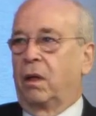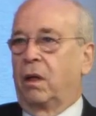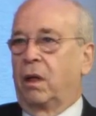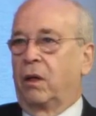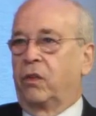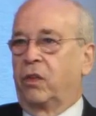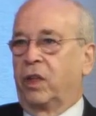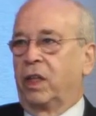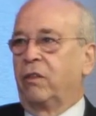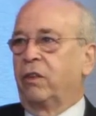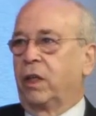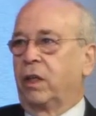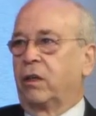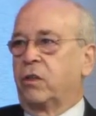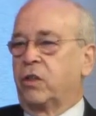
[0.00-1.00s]
a
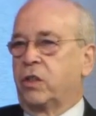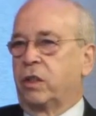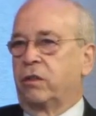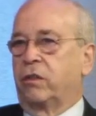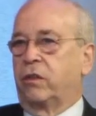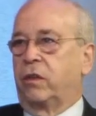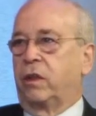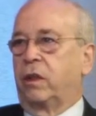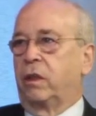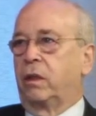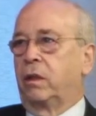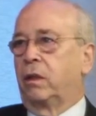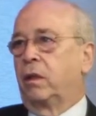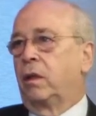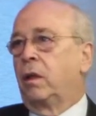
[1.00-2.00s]
significant shift
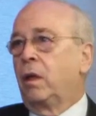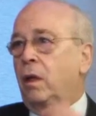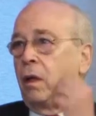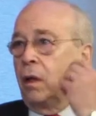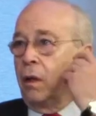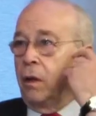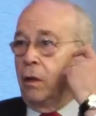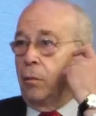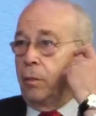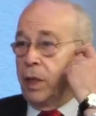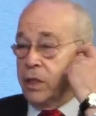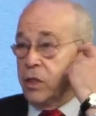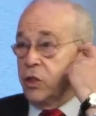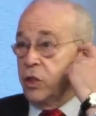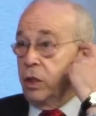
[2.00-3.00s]
in
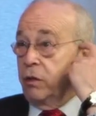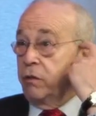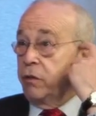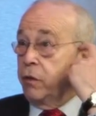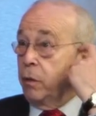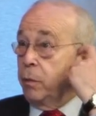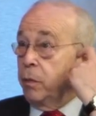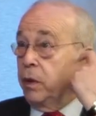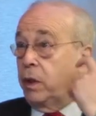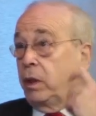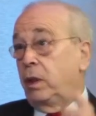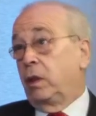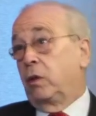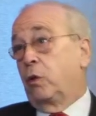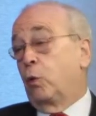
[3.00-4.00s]
messaging from
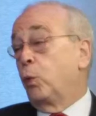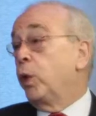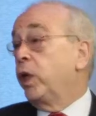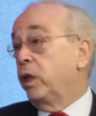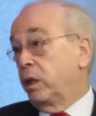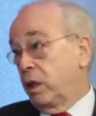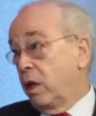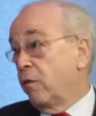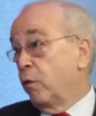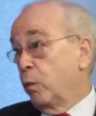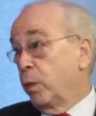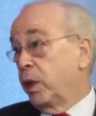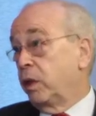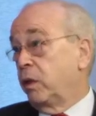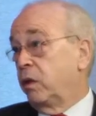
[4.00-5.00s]
the Korean
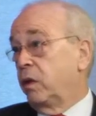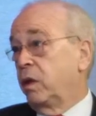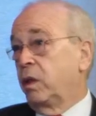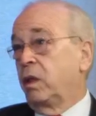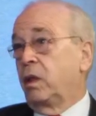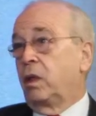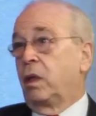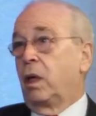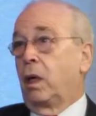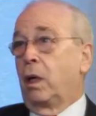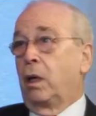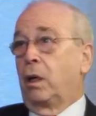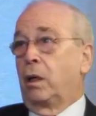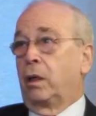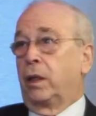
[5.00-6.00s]
government,
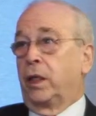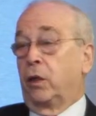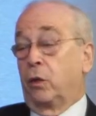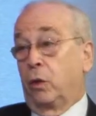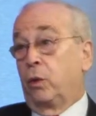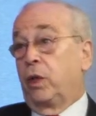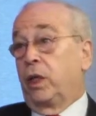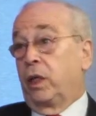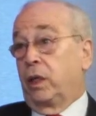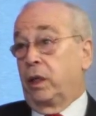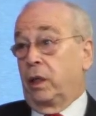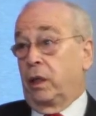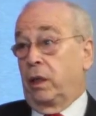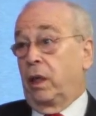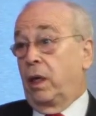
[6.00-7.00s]
uh,
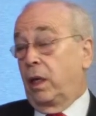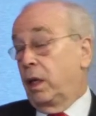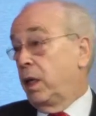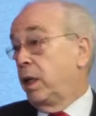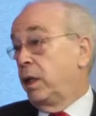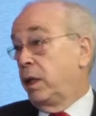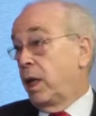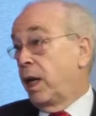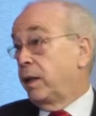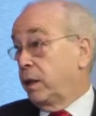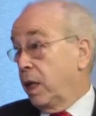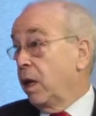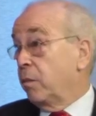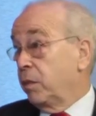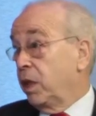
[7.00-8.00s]
including at
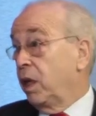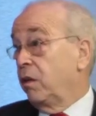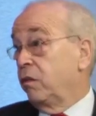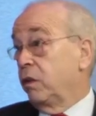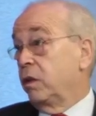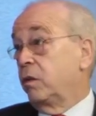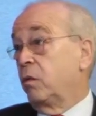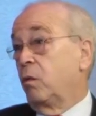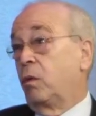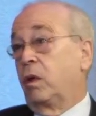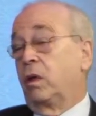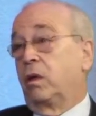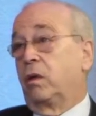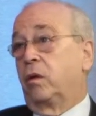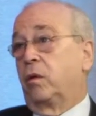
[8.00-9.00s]
Camp David,
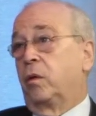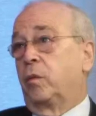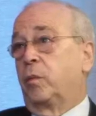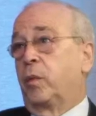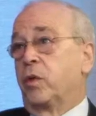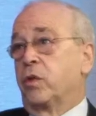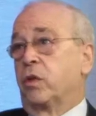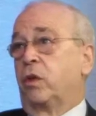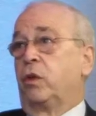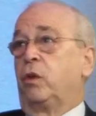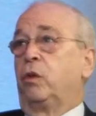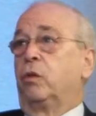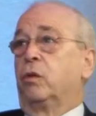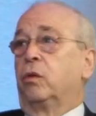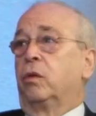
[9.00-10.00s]
where President
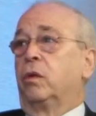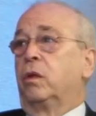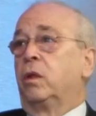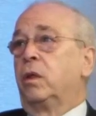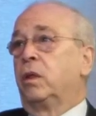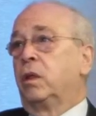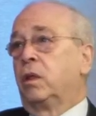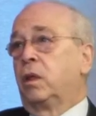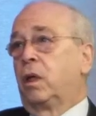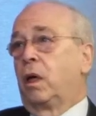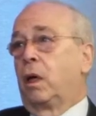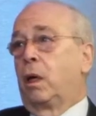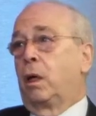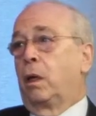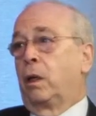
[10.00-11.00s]
Yoon
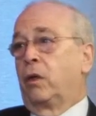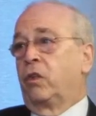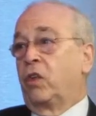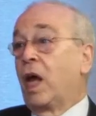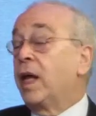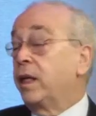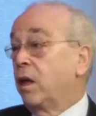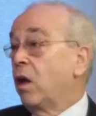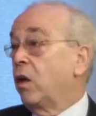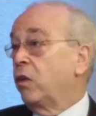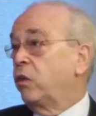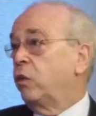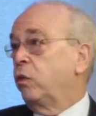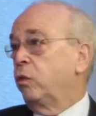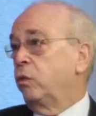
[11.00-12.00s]
uh, signed on
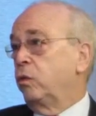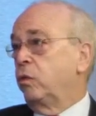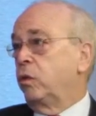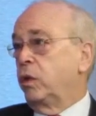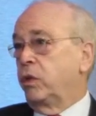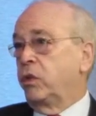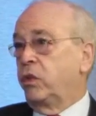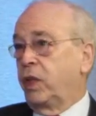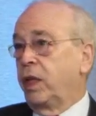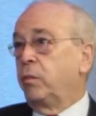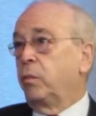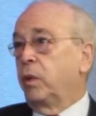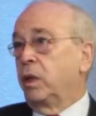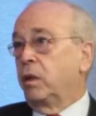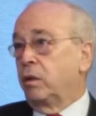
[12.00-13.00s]
to a
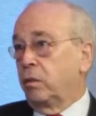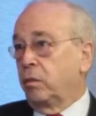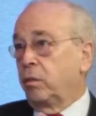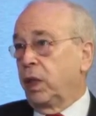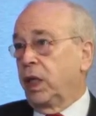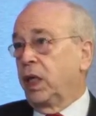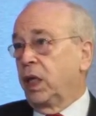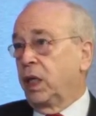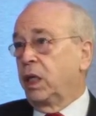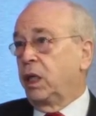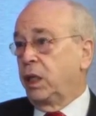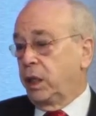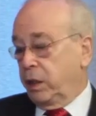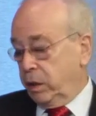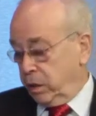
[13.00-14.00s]
statement making
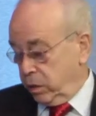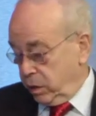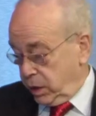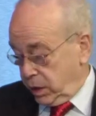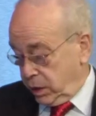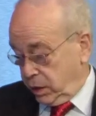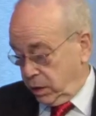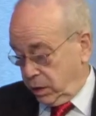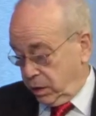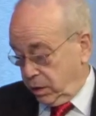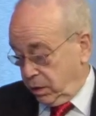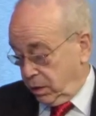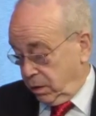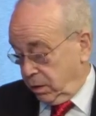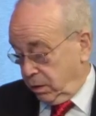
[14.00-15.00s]
clear that
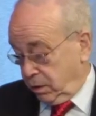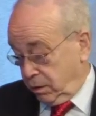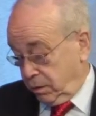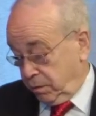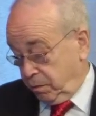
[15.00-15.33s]
uh,